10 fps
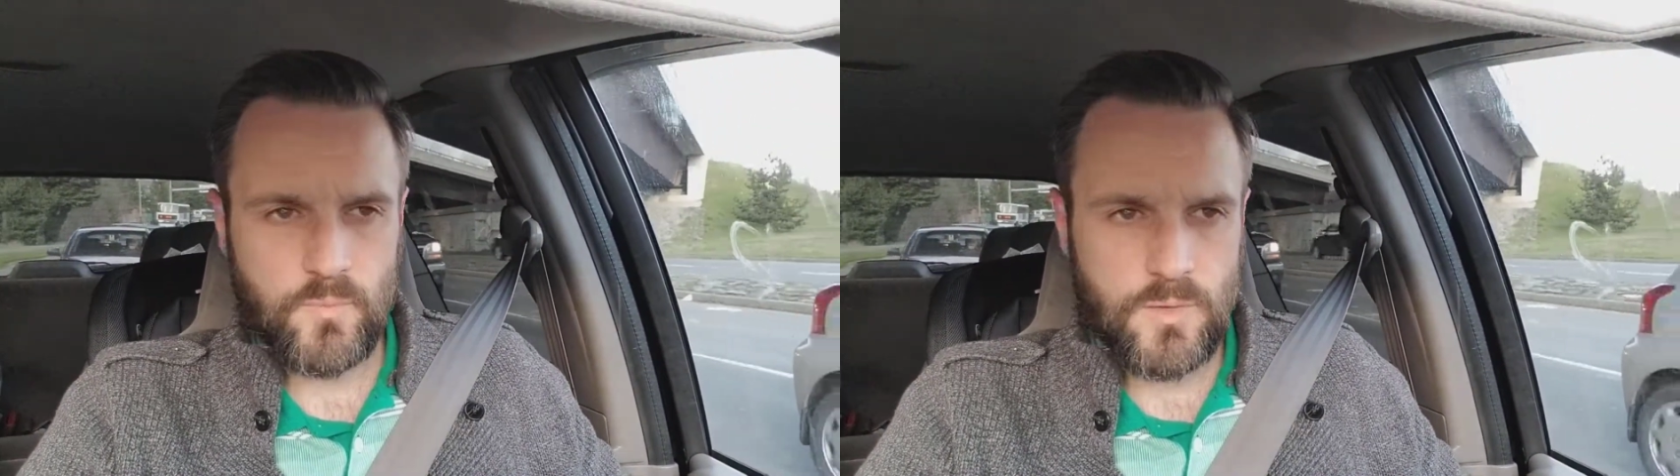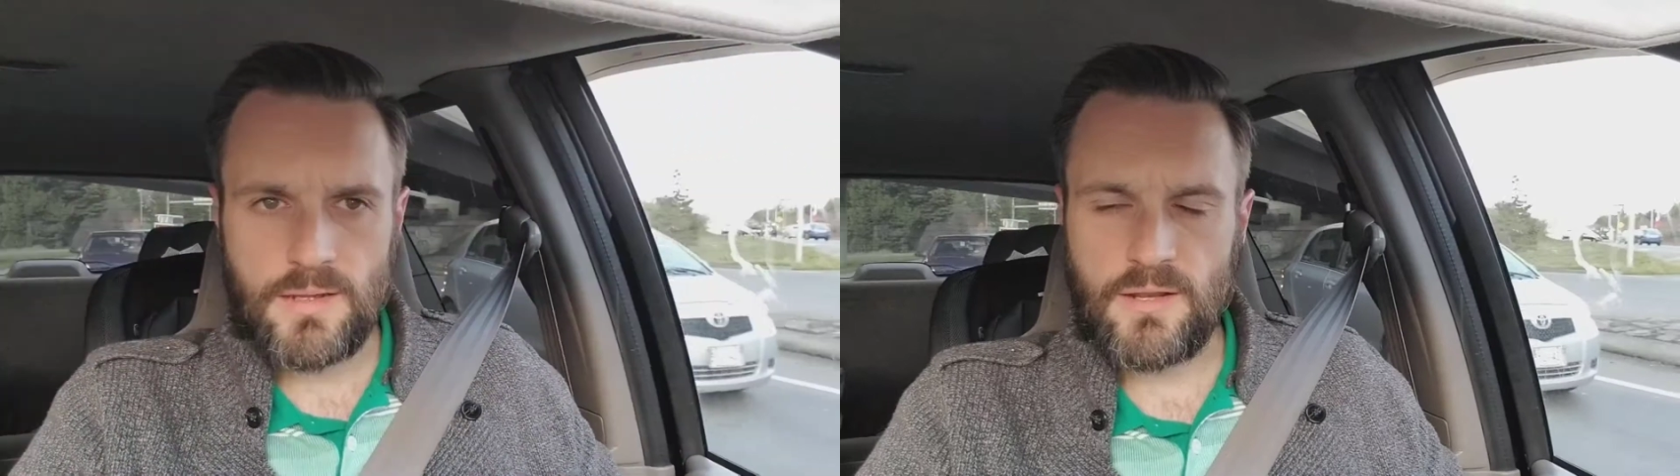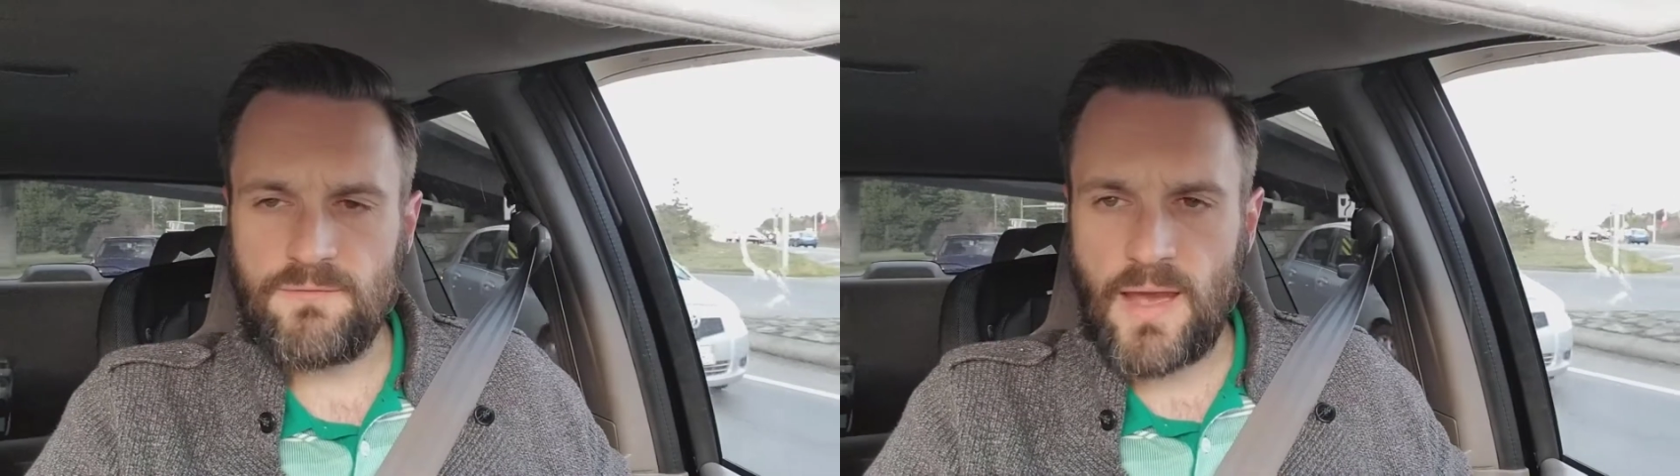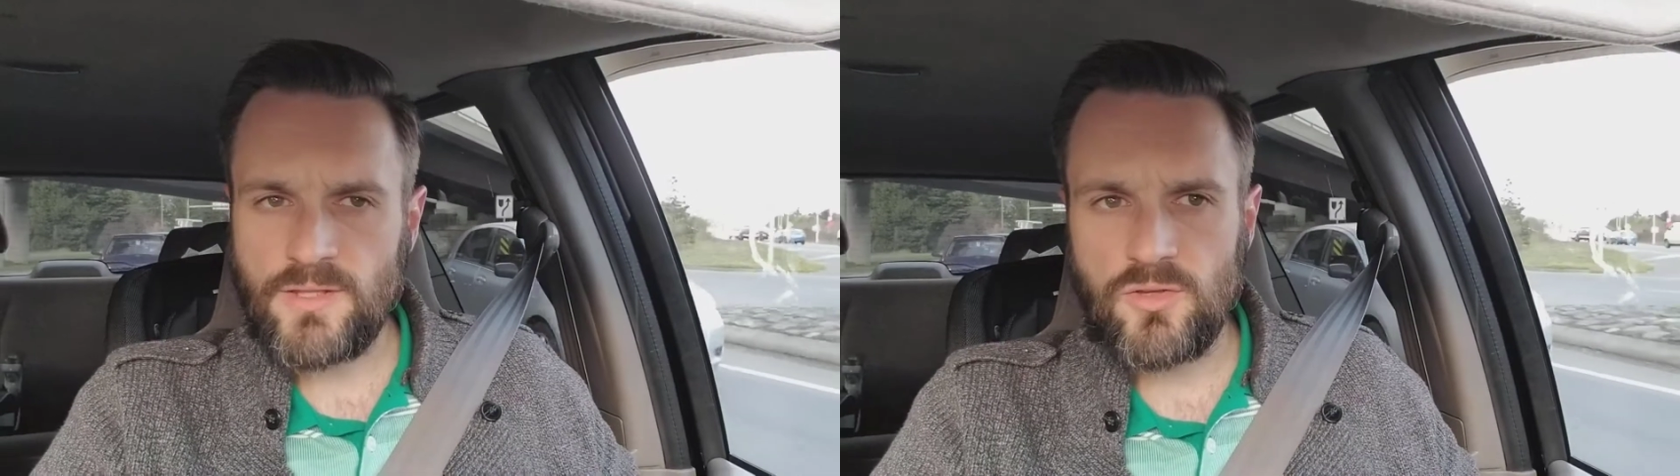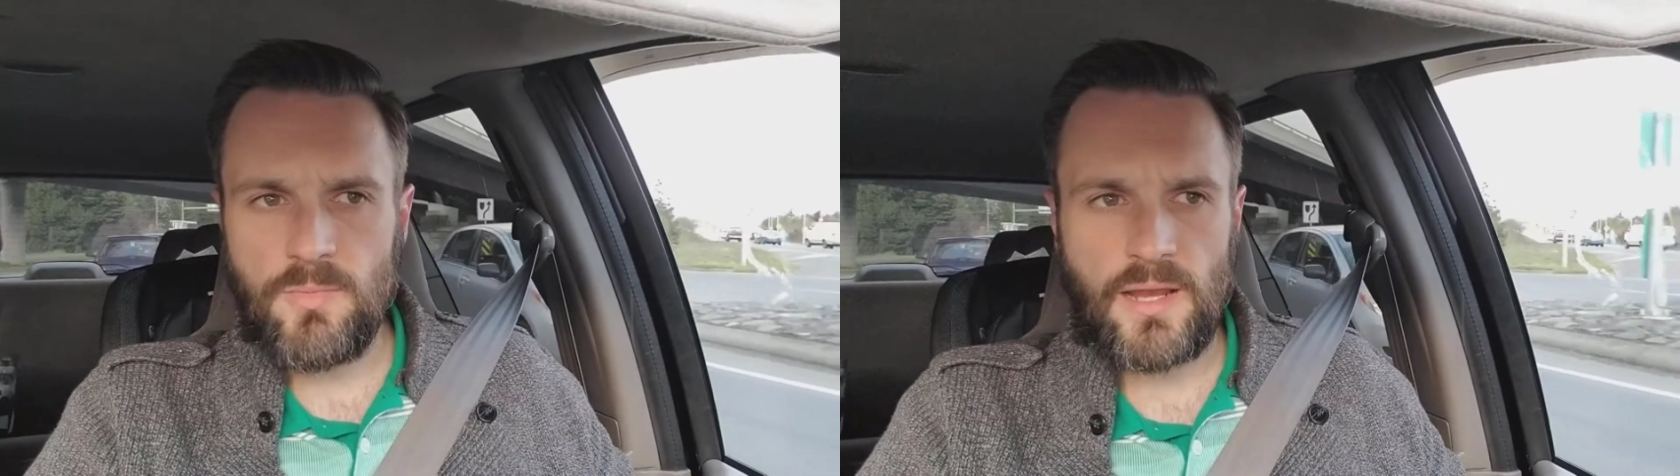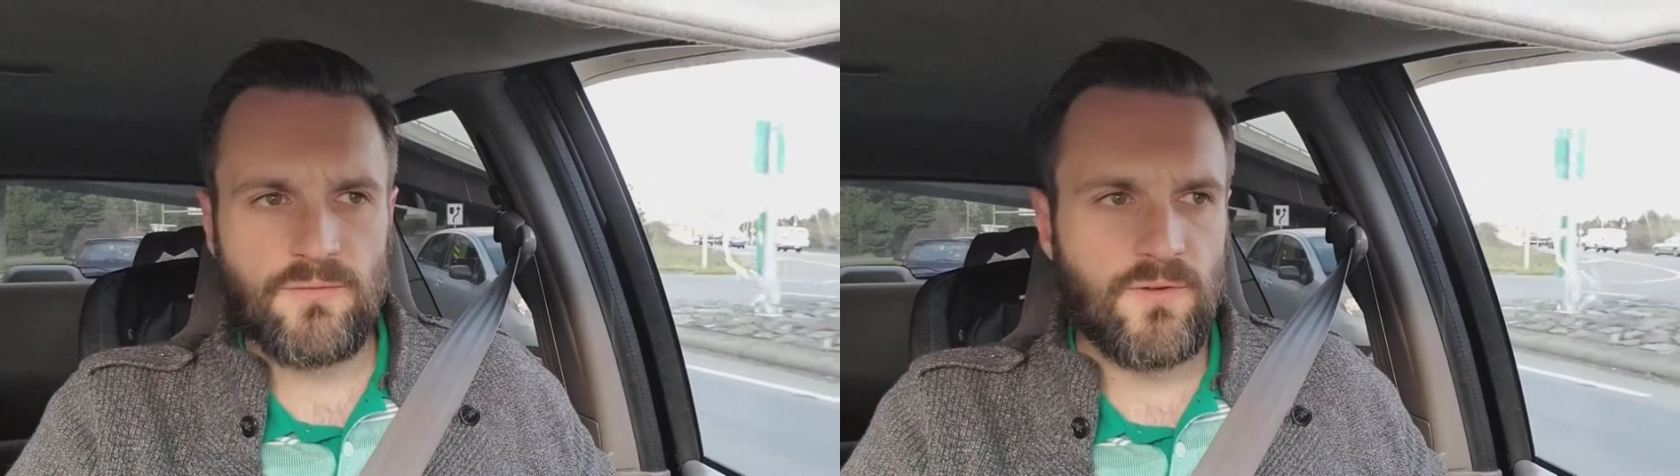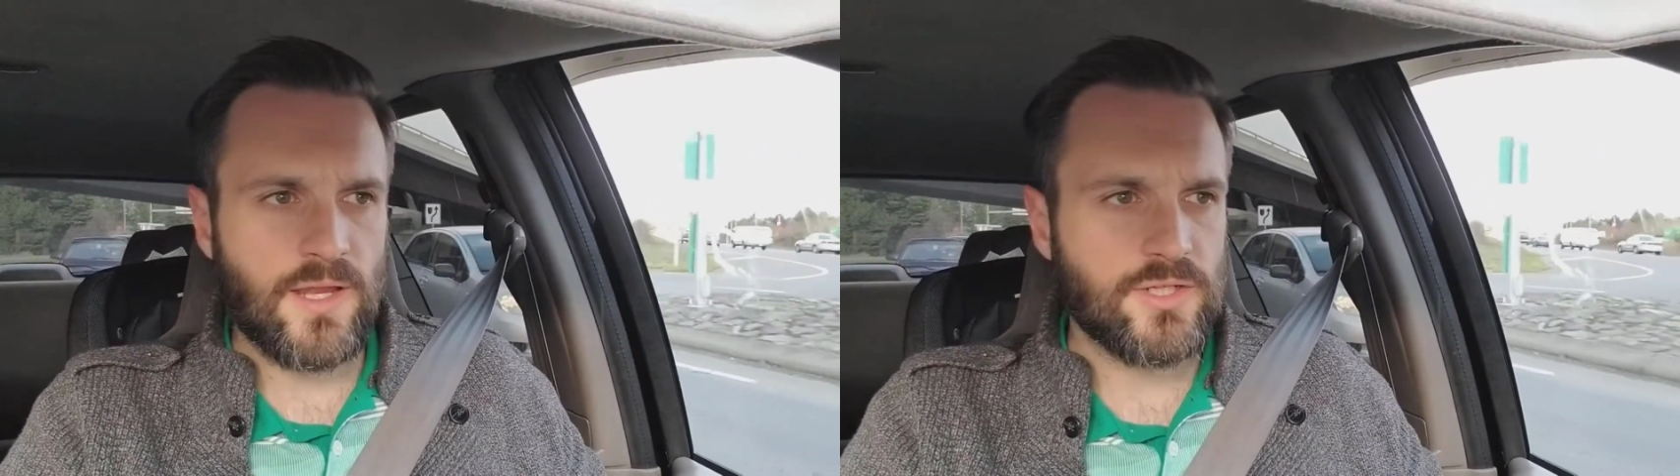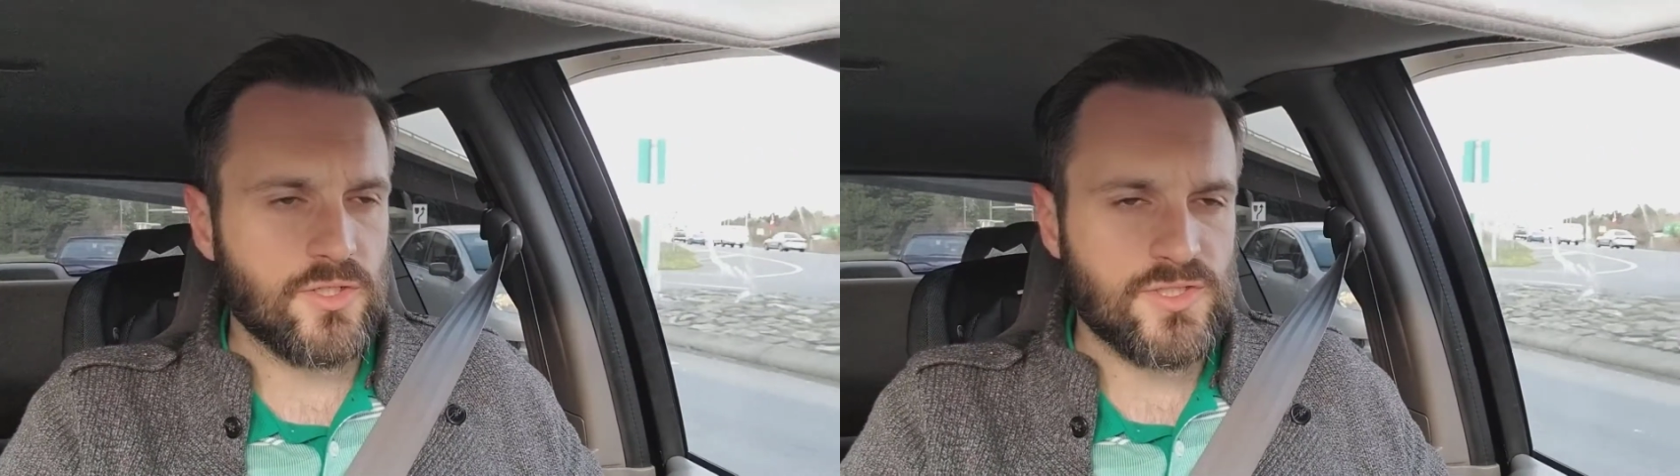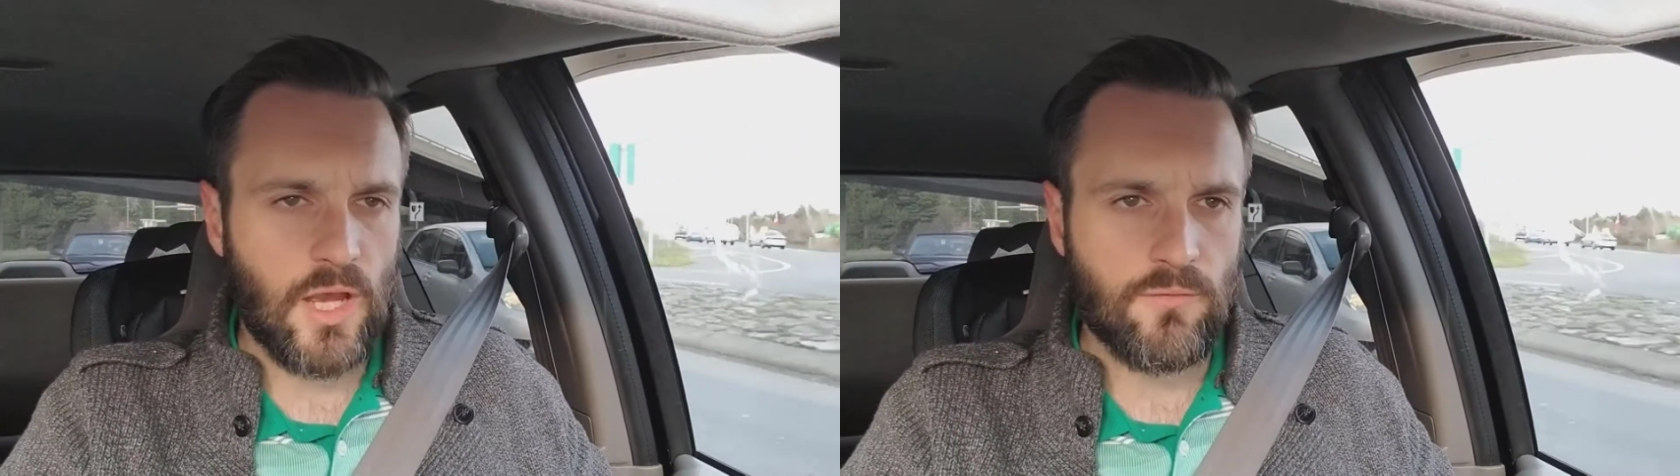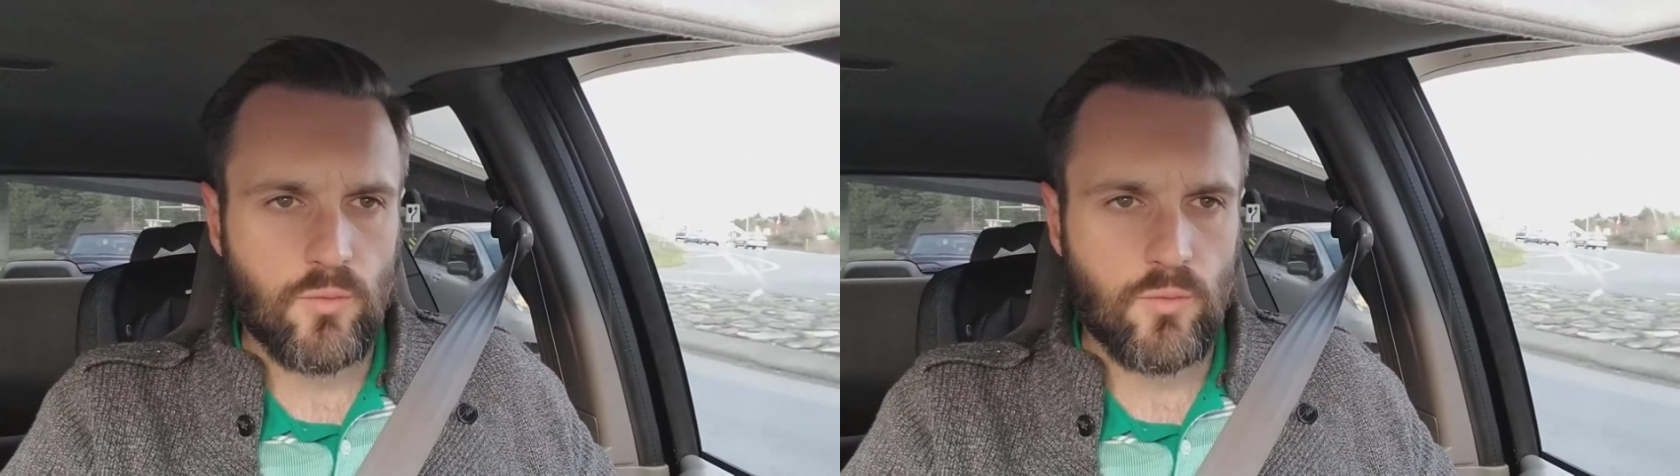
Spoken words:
And in fact, you might find yourself